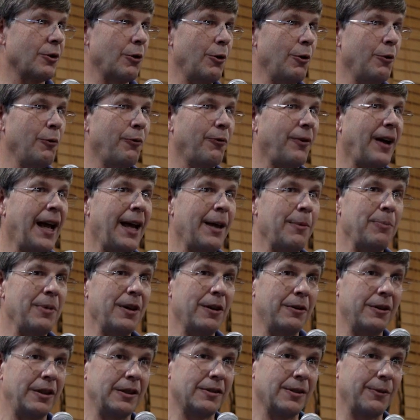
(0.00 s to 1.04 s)
old, five
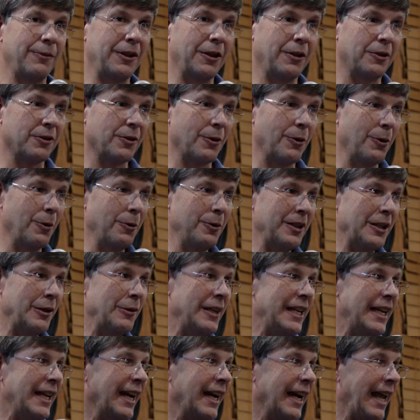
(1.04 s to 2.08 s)
billions of years old, you
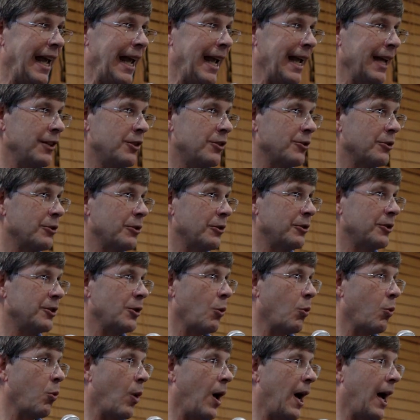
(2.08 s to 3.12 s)
need an answer
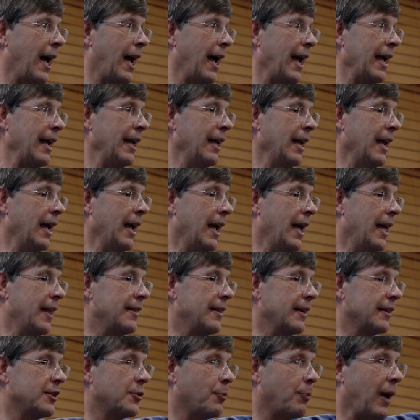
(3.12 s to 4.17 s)
to why
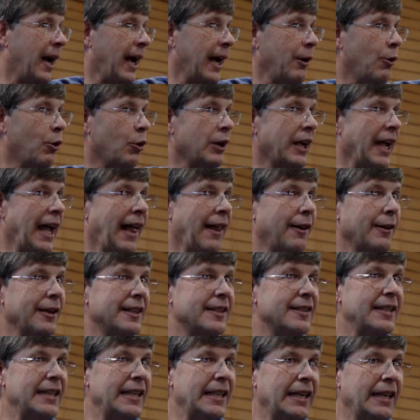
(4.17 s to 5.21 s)
the spiral
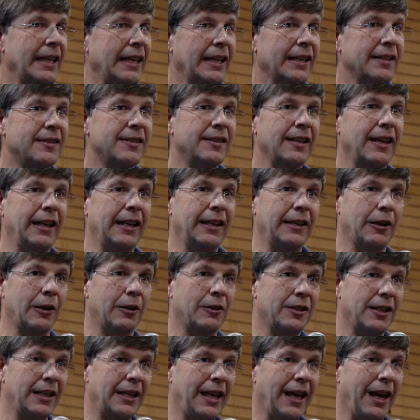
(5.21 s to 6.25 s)
galaxy is sitting there
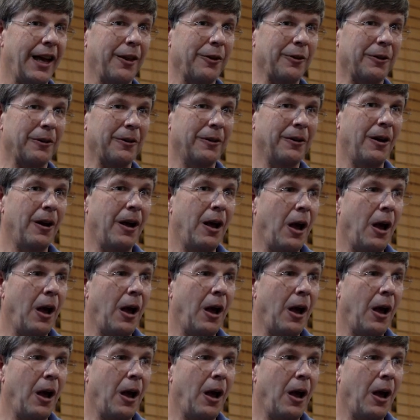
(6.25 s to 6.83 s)
together.